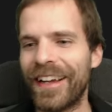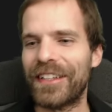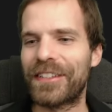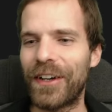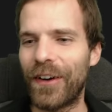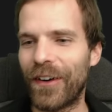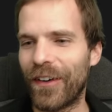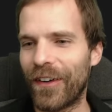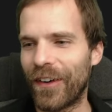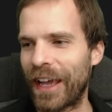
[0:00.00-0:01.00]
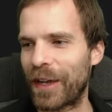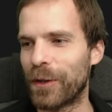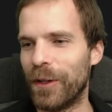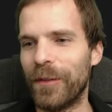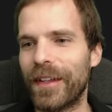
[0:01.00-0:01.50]
So, okay,
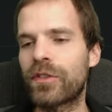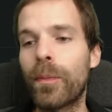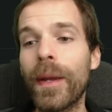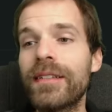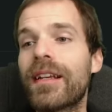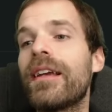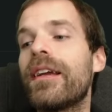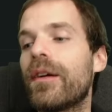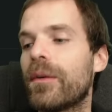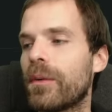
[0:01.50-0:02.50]
cool. So basically